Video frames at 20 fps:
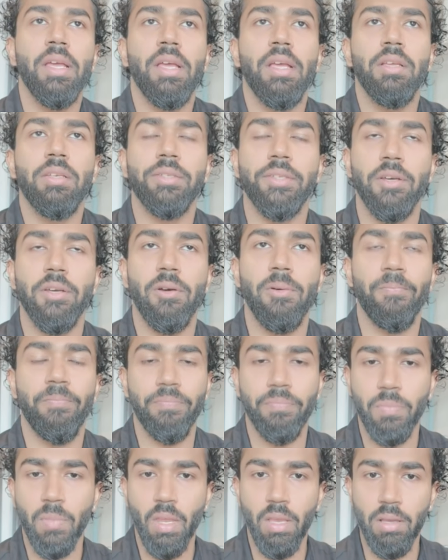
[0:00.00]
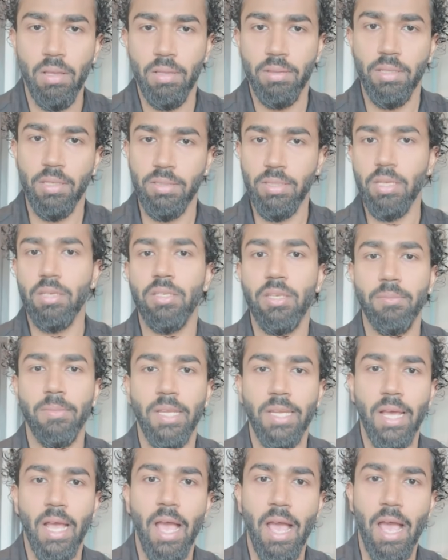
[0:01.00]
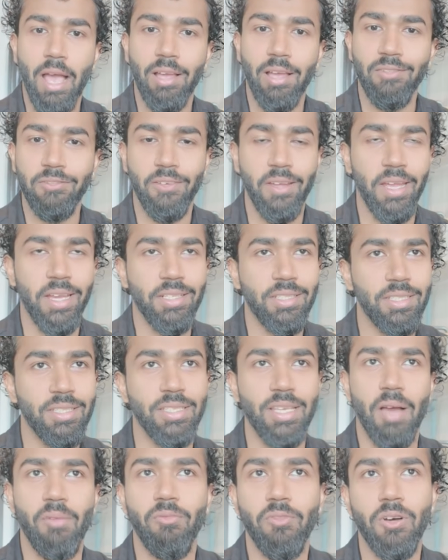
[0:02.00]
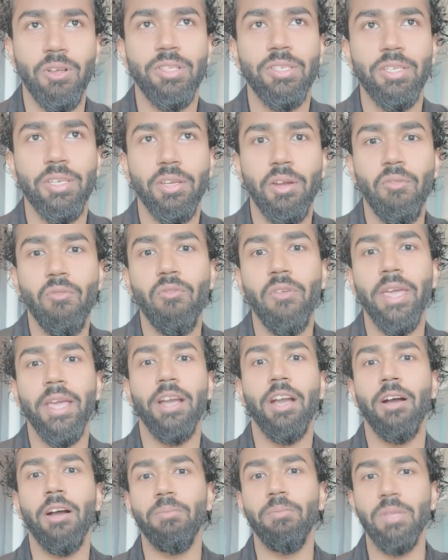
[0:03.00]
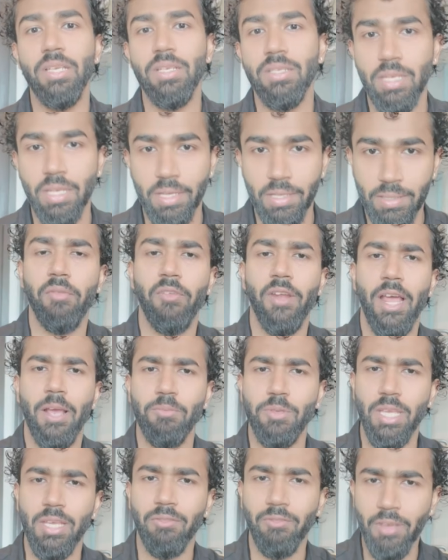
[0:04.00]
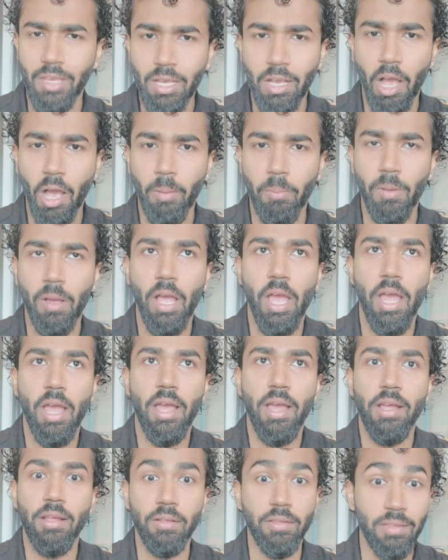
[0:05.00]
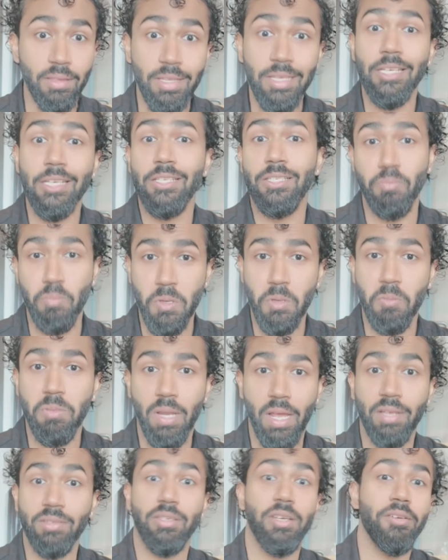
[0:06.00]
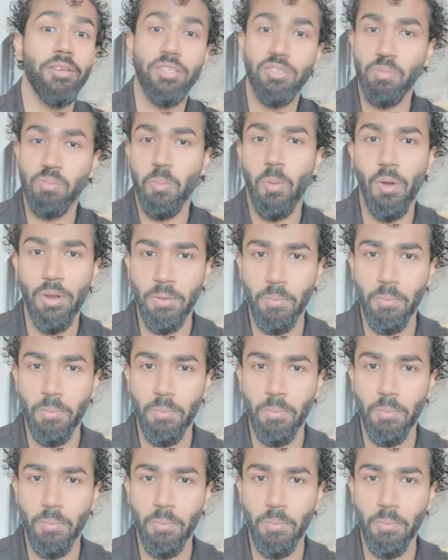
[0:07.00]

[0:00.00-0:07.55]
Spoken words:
so the system that I have, it's somewhat wake up these leads. When I'm saying wake up, these people actually respond